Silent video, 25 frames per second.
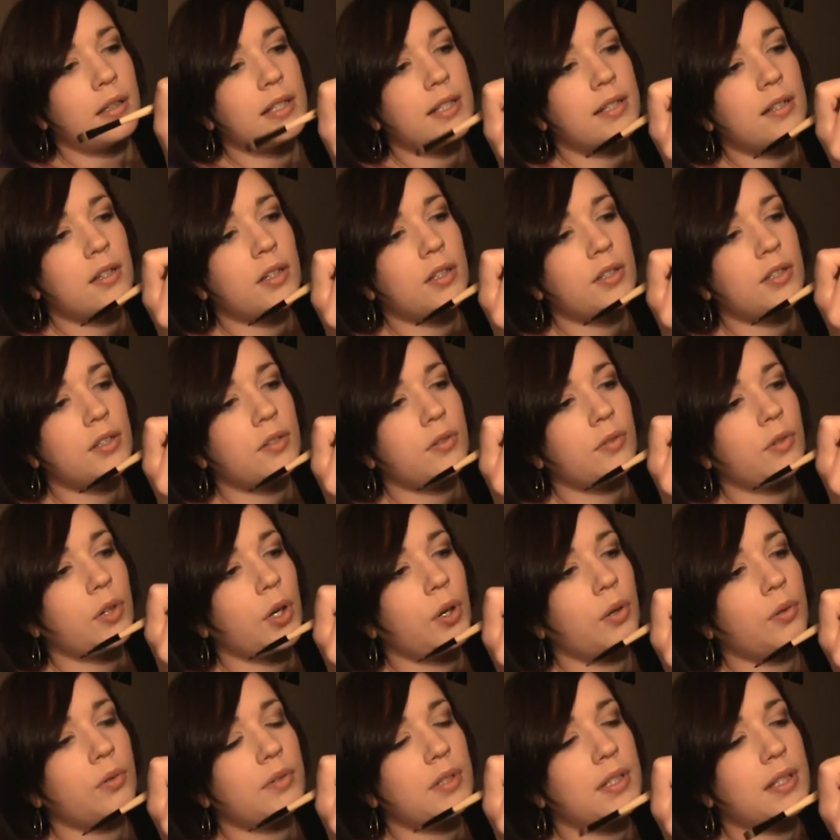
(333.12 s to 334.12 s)
This also
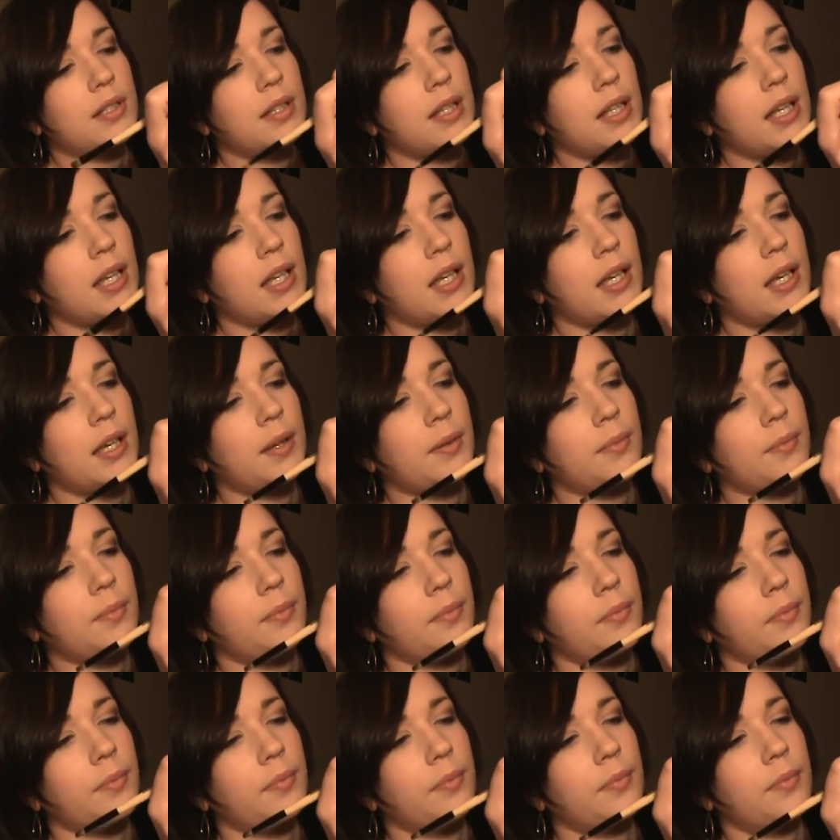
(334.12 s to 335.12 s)
coats the, um,
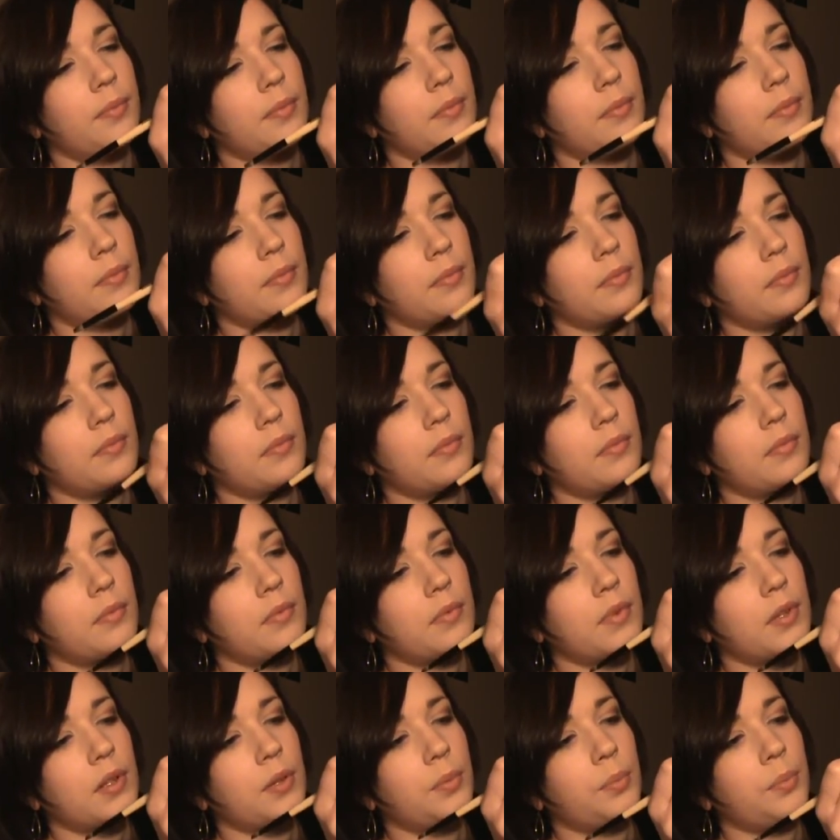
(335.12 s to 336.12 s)

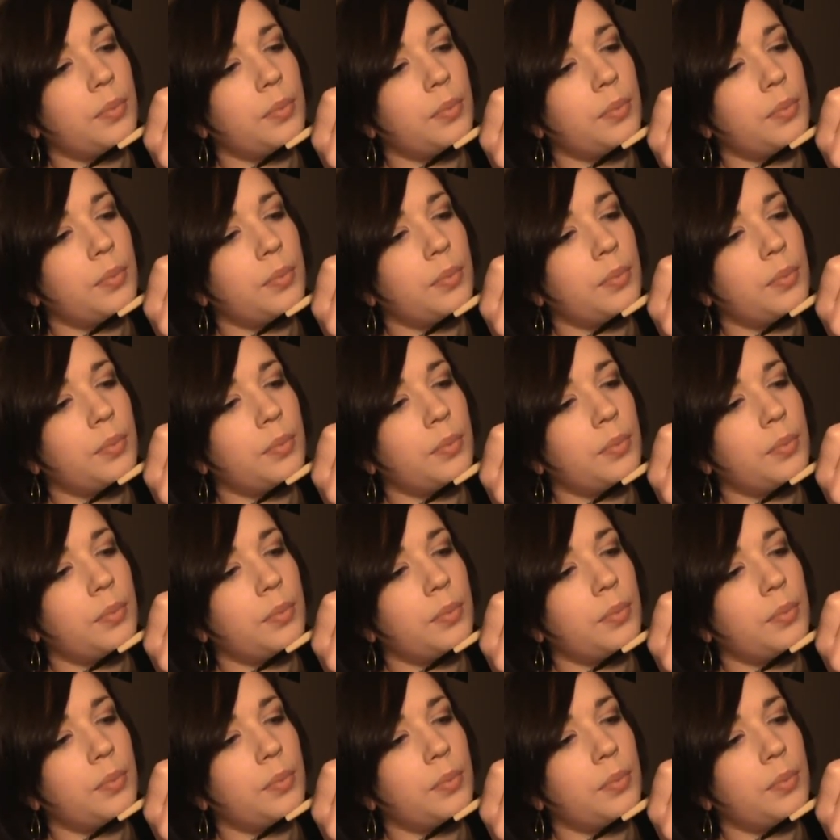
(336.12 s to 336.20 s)
the